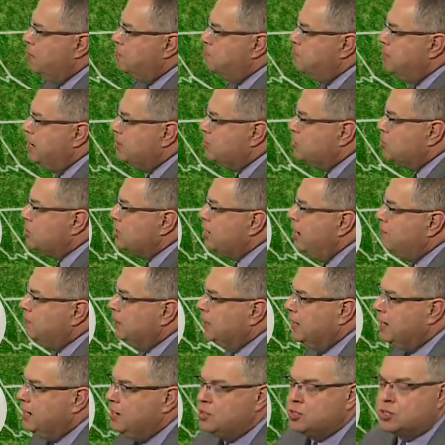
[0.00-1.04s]

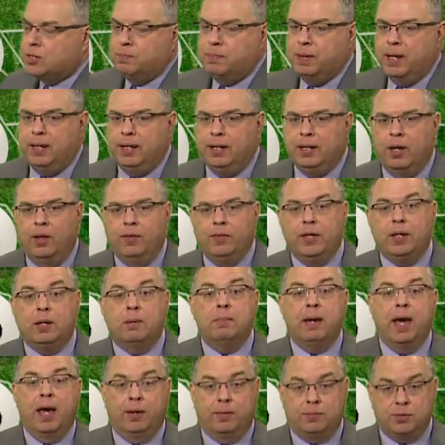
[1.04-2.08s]
Mid-70s depending on the
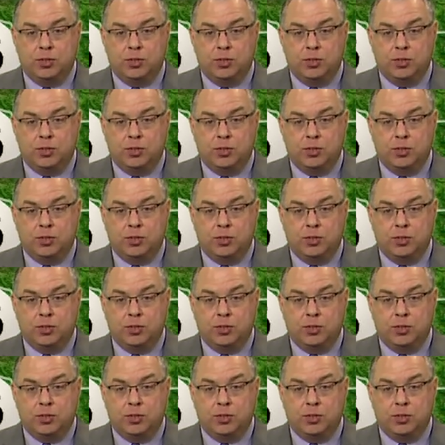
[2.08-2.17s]
amount of